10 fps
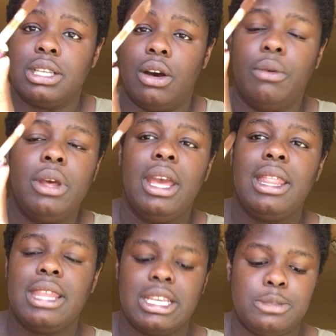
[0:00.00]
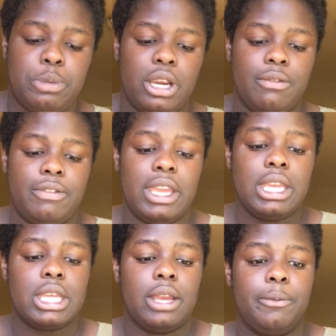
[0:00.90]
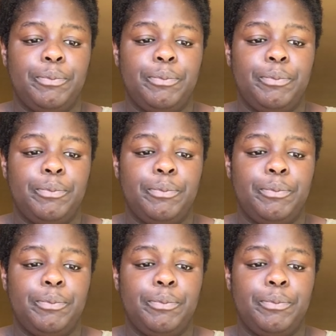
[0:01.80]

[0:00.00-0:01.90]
So that's perfect.